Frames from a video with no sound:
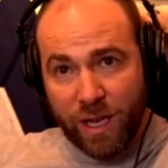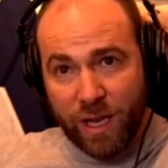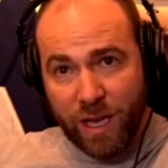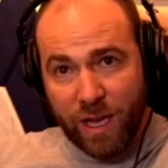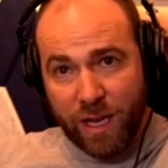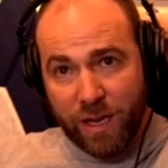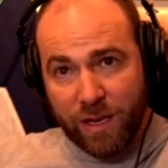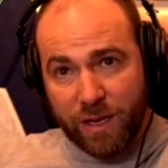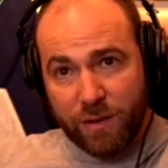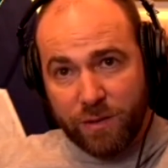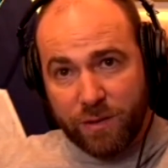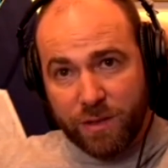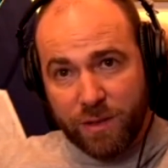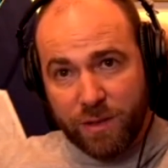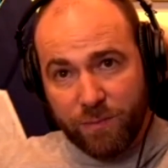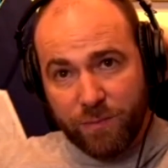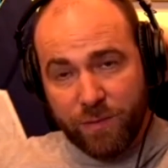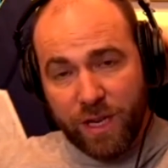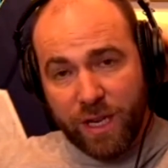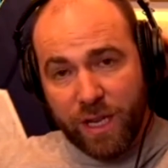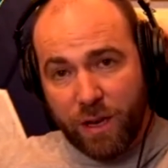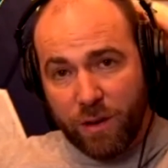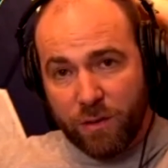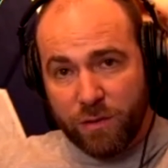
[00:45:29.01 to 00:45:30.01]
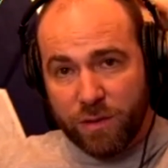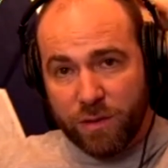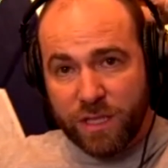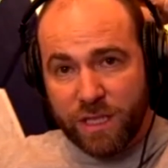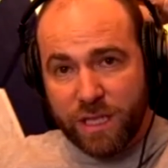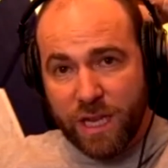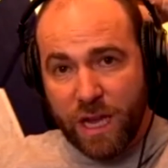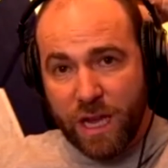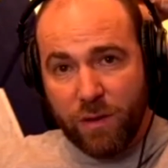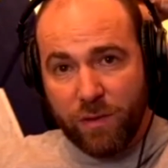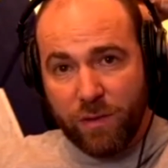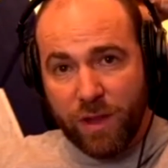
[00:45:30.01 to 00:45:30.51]
and do some videos
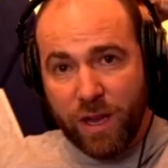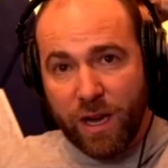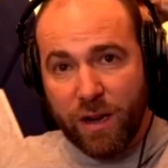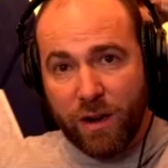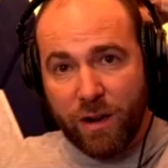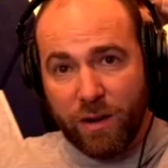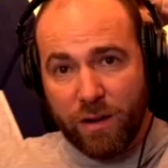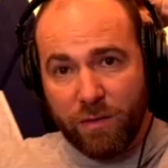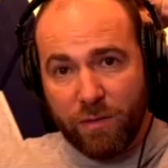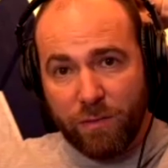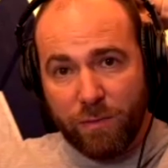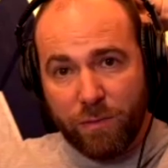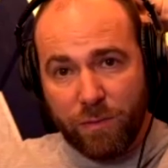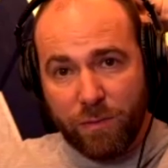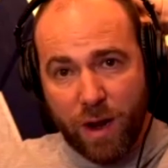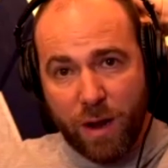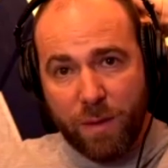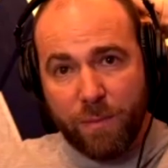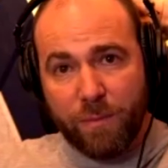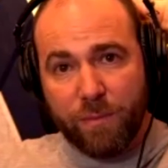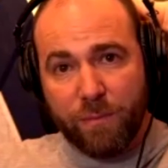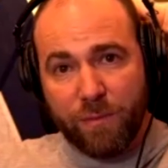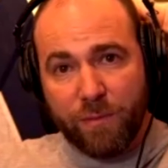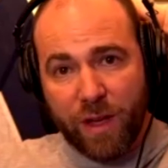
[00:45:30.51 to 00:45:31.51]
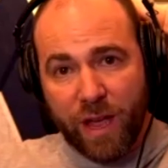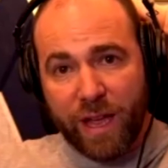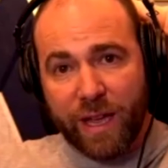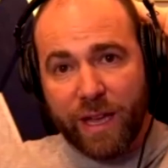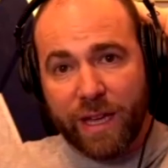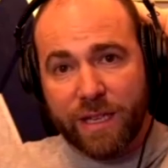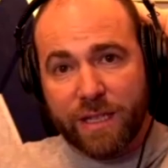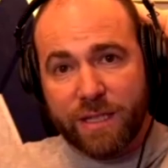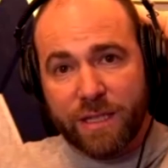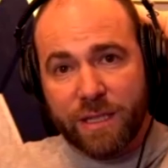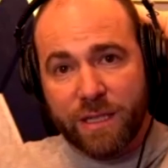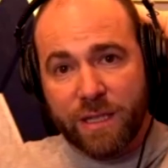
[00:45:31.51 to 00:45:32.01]
down there from
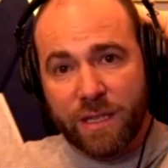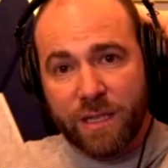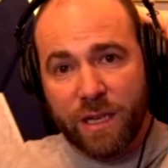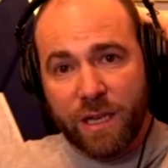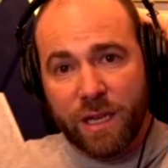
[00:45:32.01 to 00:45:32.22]
Vegas.